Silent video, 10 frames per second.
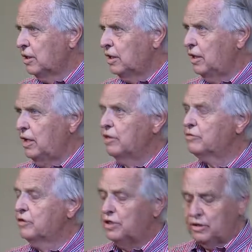And
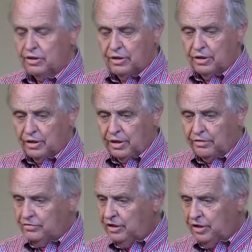Ezra
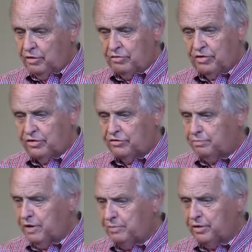is dealing with these
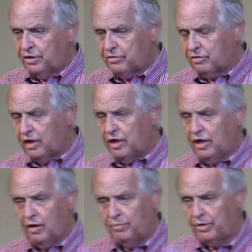people and trying to
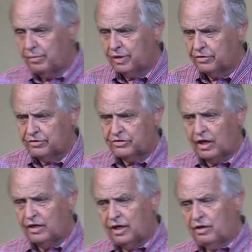help them
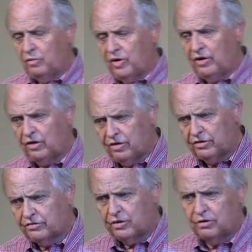understand and aware on
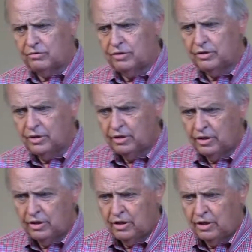his own
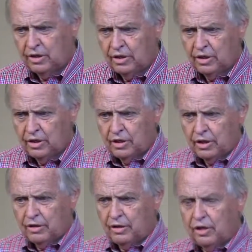
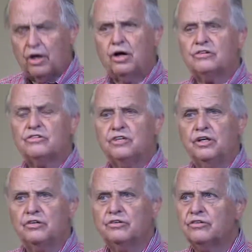that our
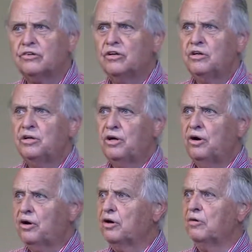sins
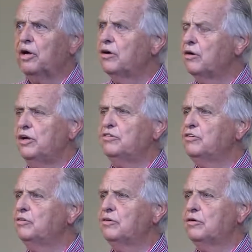are a greater
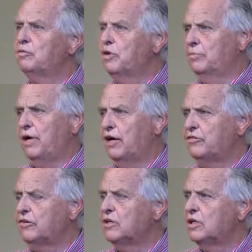issue than we imagine.